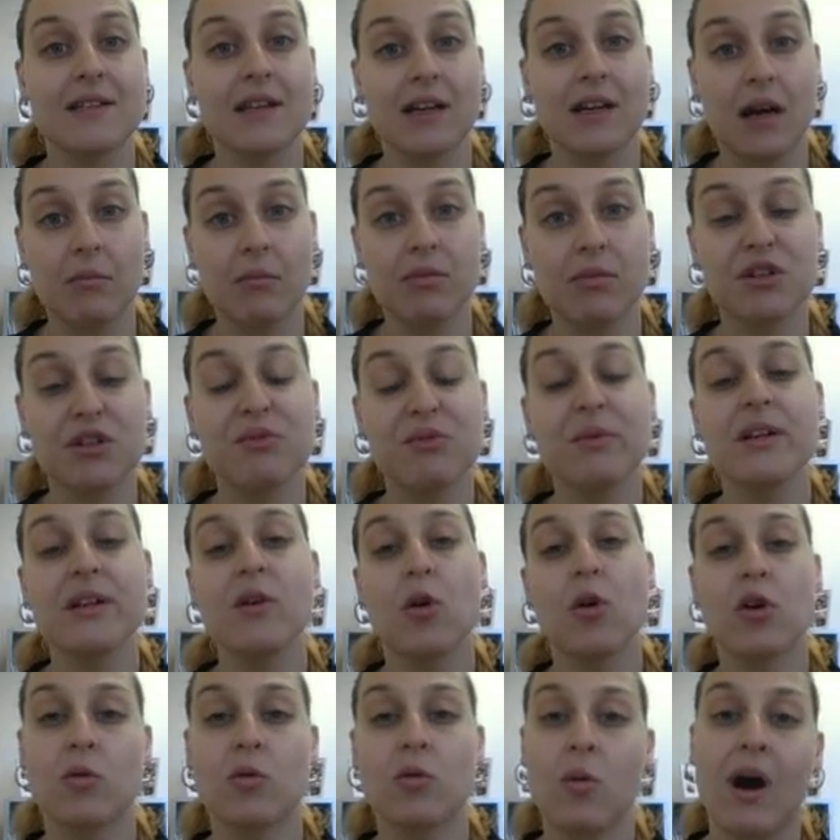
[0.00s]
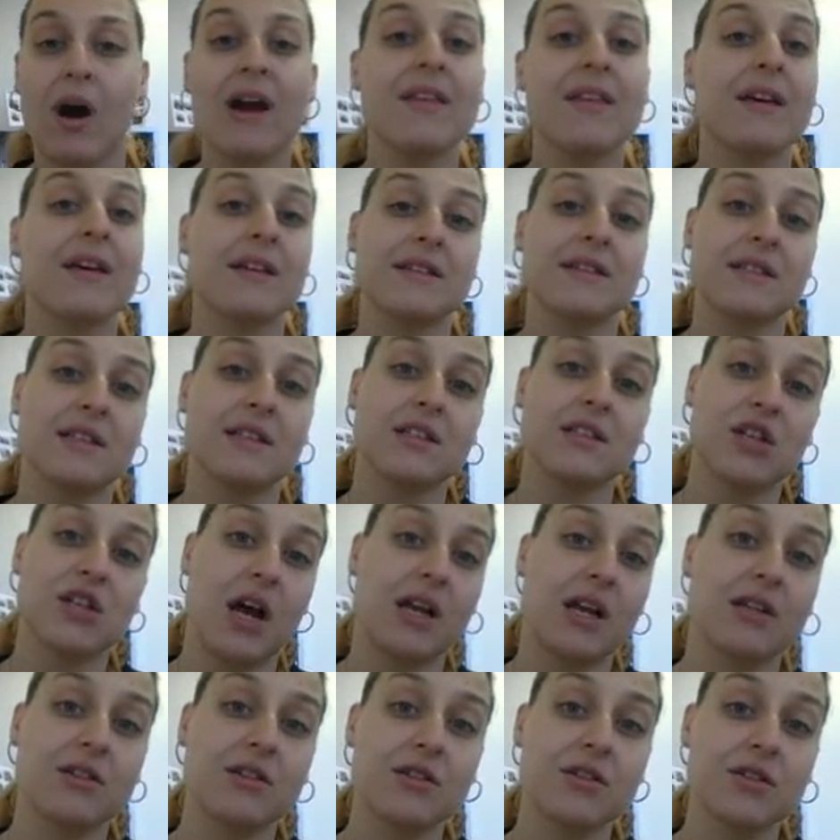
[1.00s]
an accomplishment or why that is a
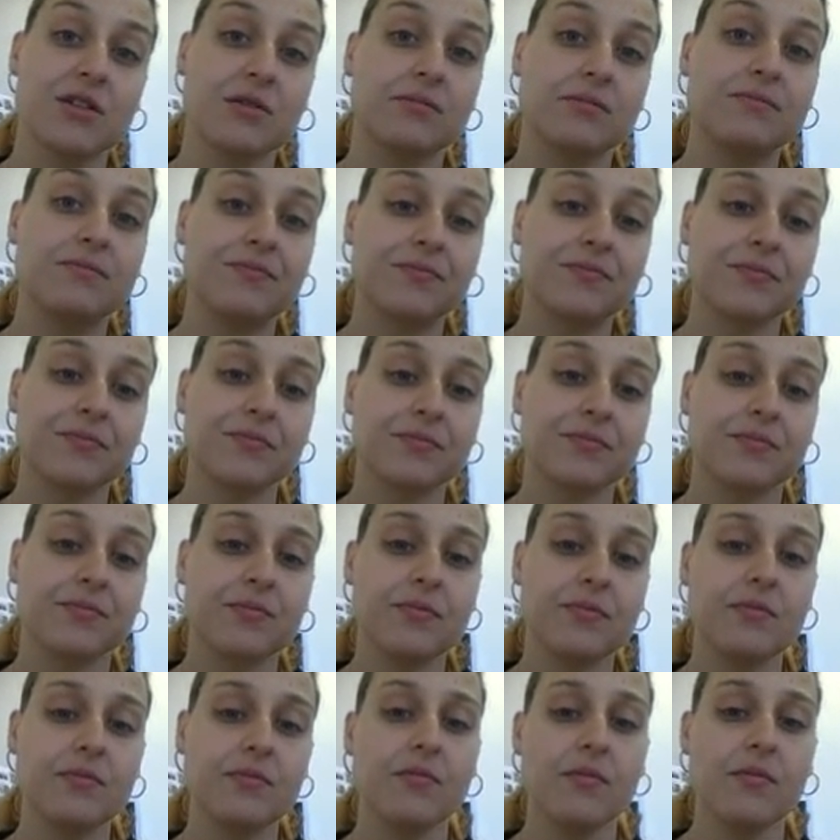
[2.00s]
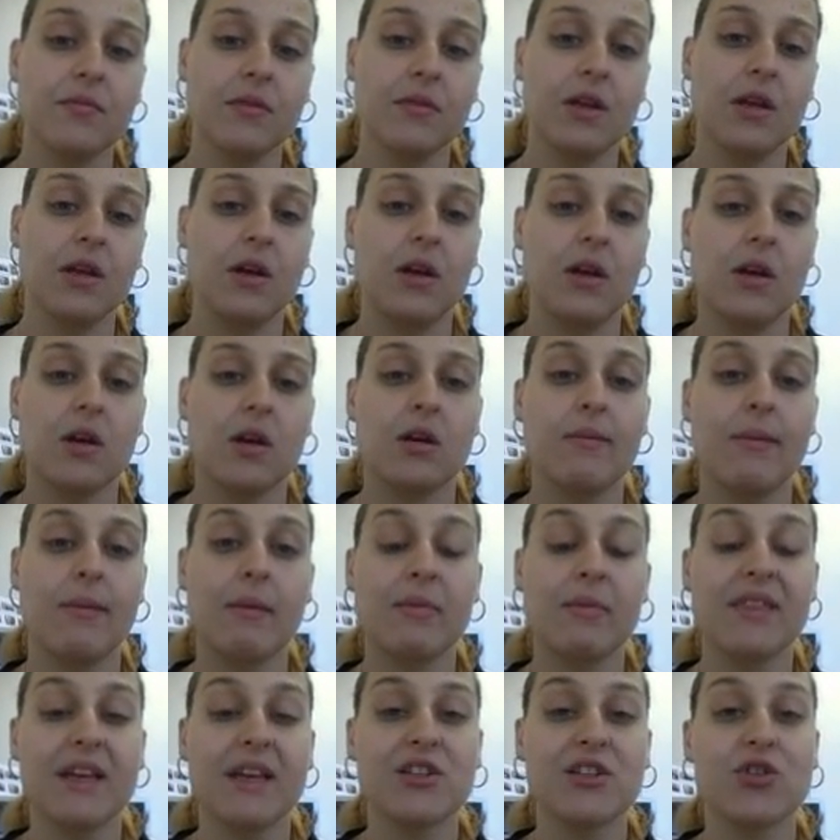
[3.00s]
challenge.
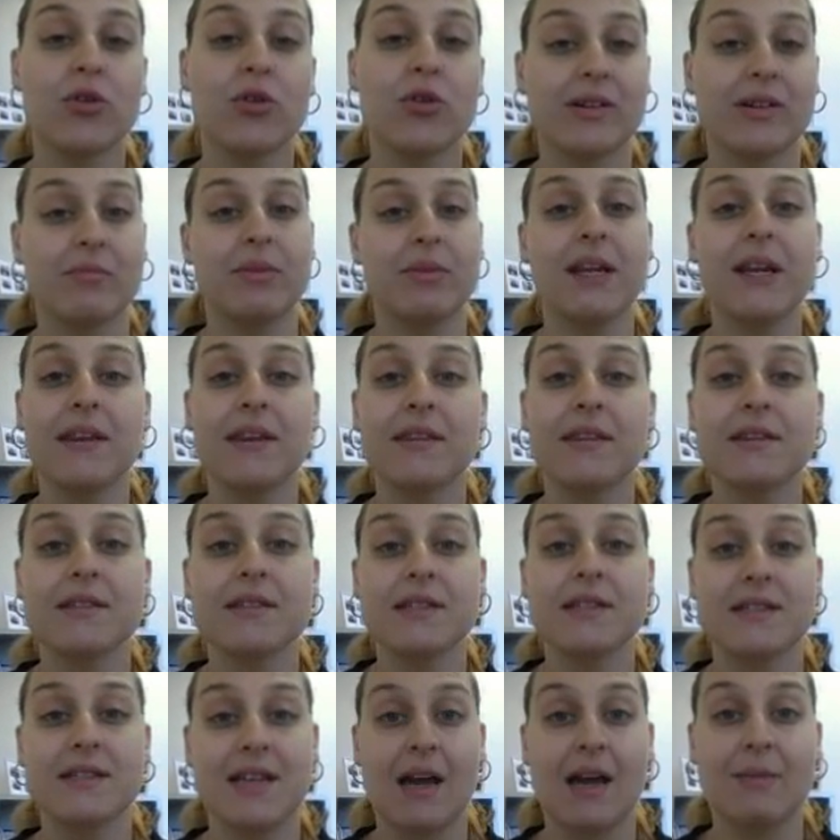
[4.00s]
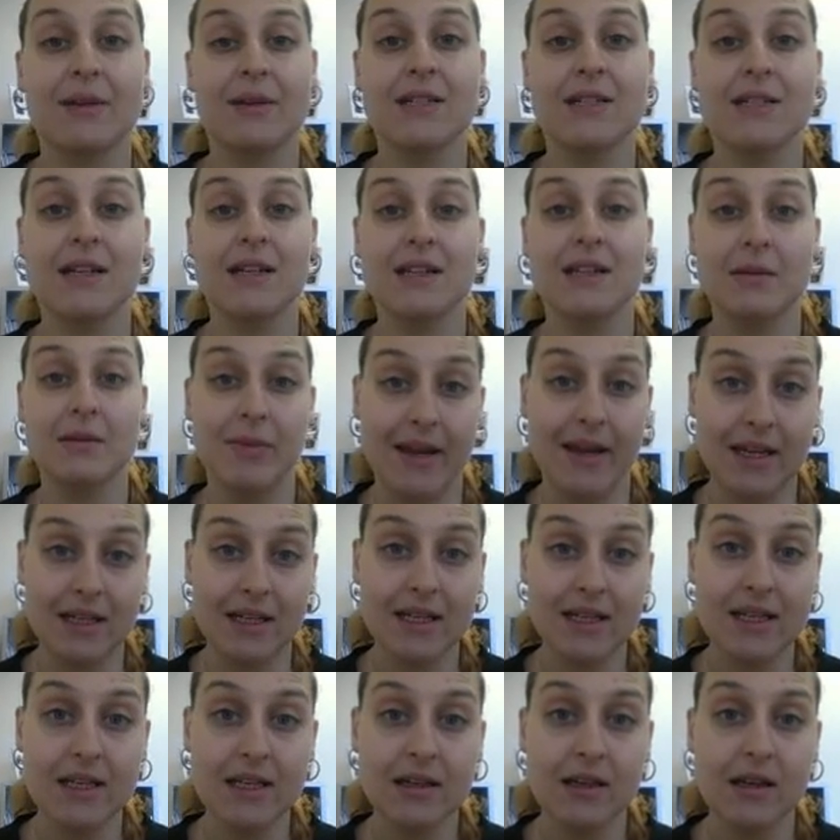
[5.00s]
Remember that you're completing this assignment
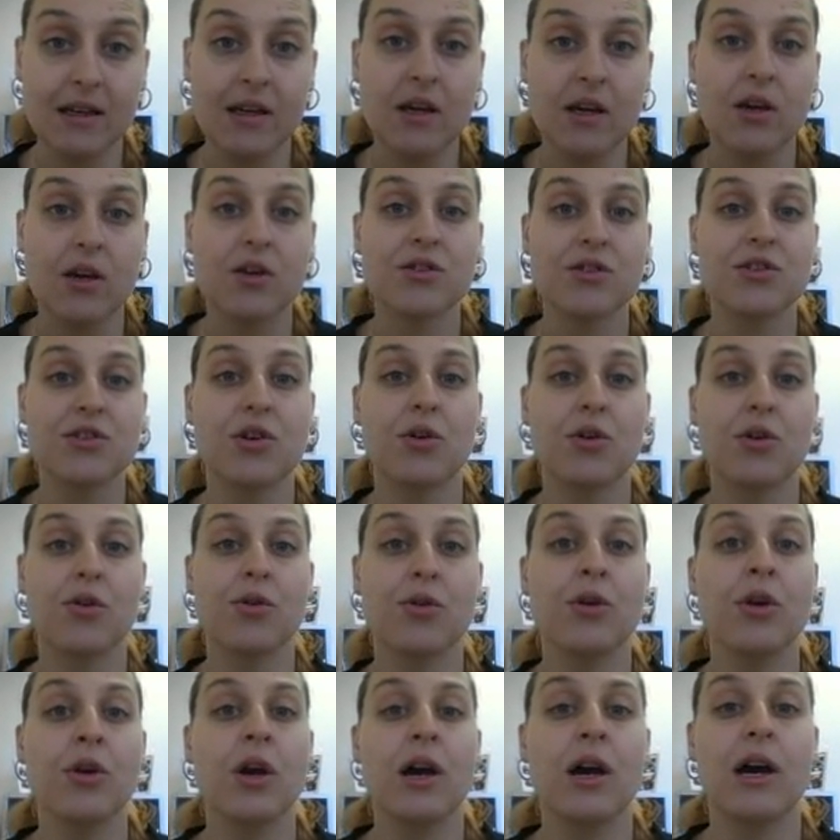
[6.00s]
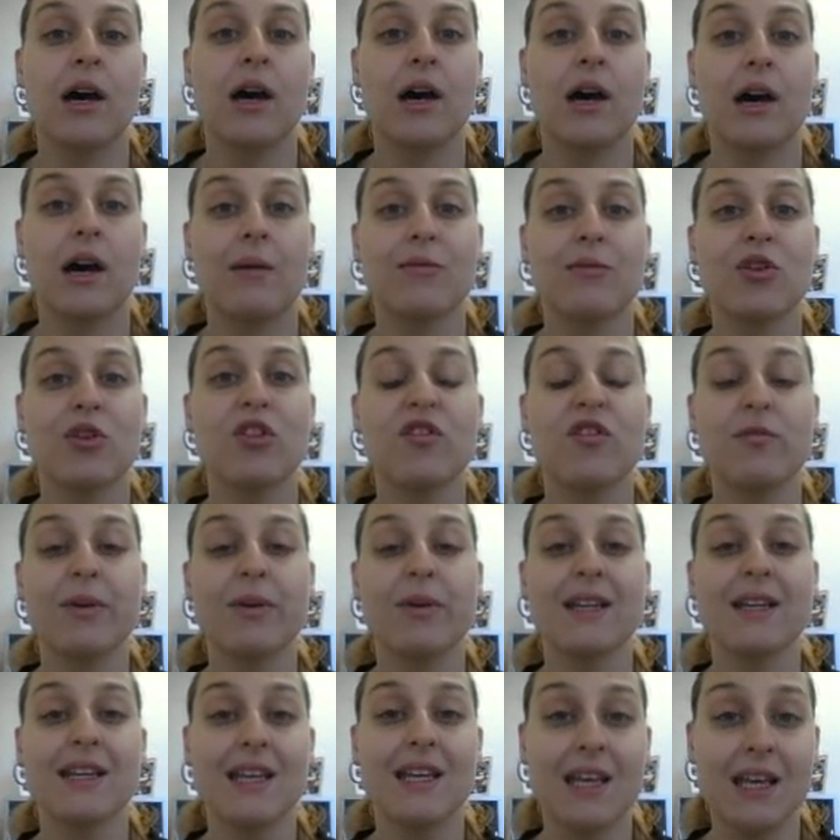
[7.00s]
independently. So you've
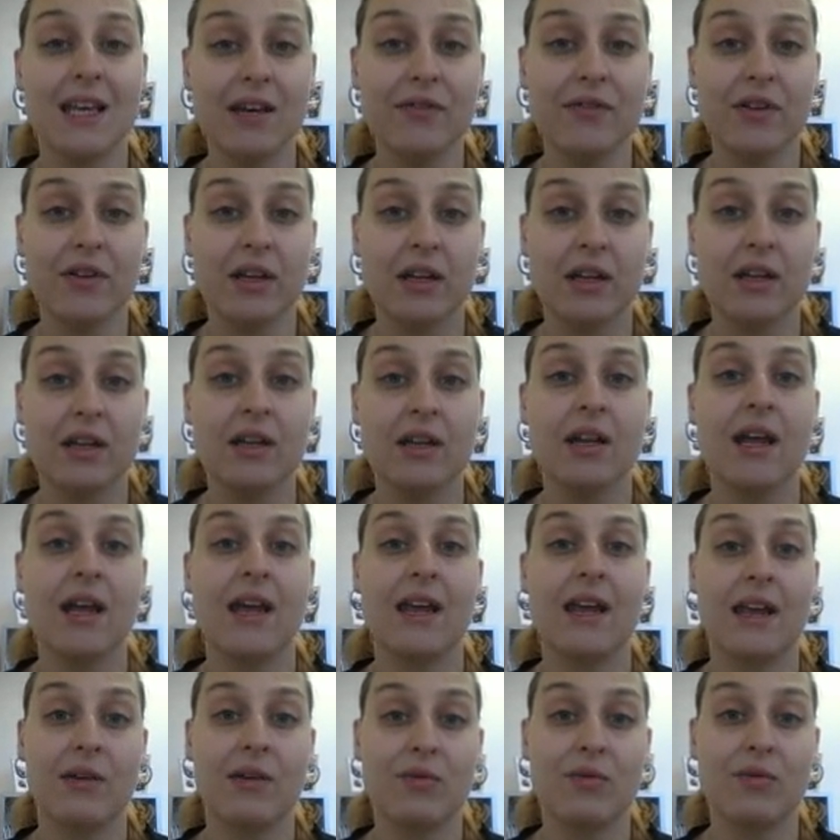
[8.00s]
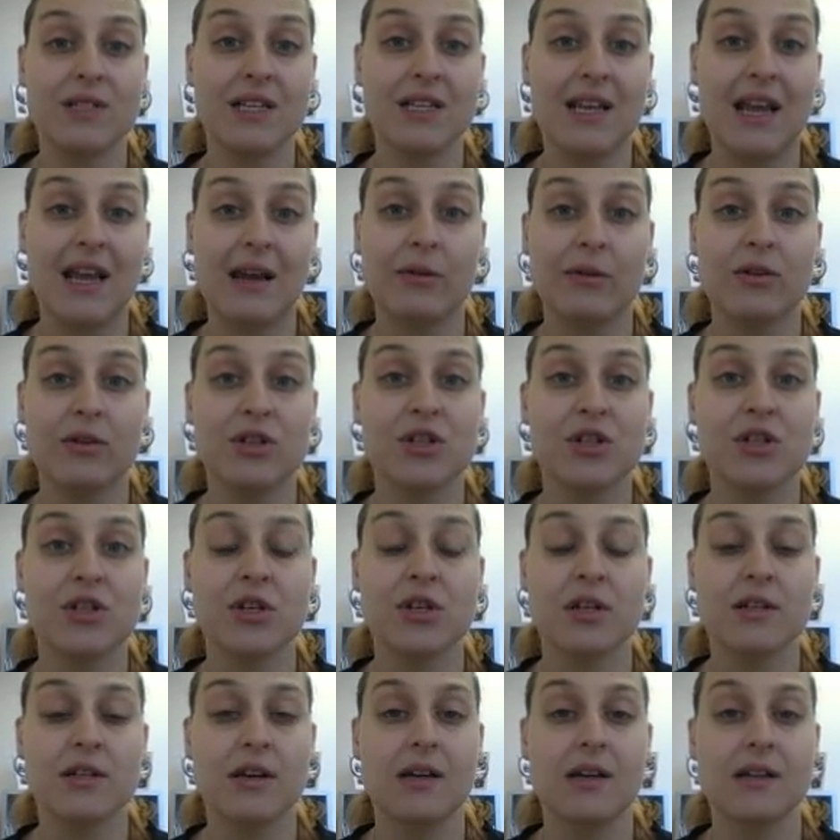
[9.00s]
been given a written
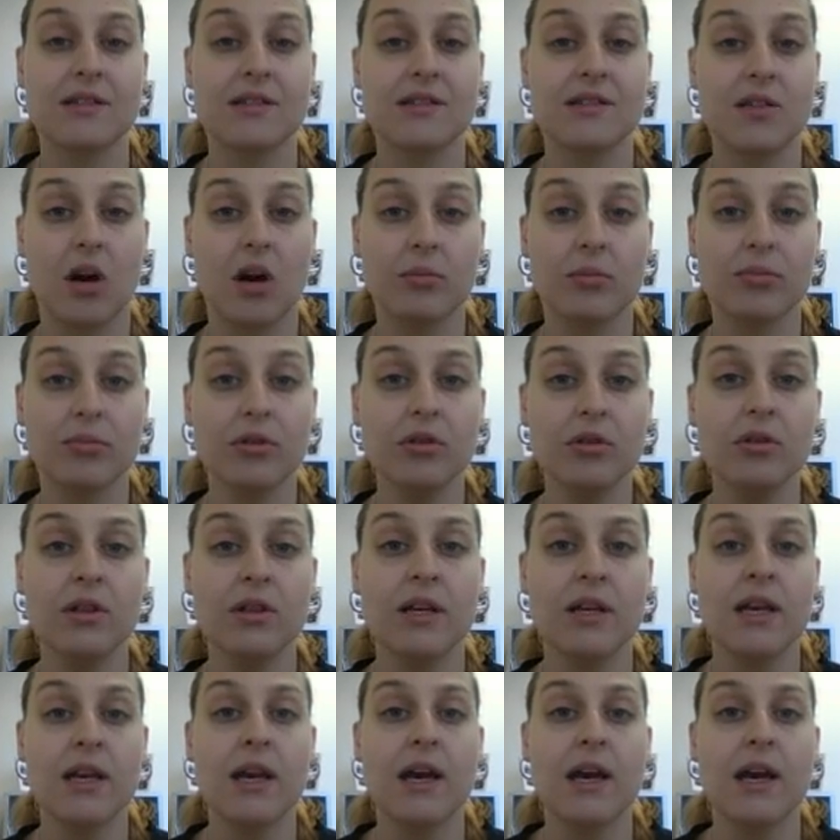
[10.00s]
language sample,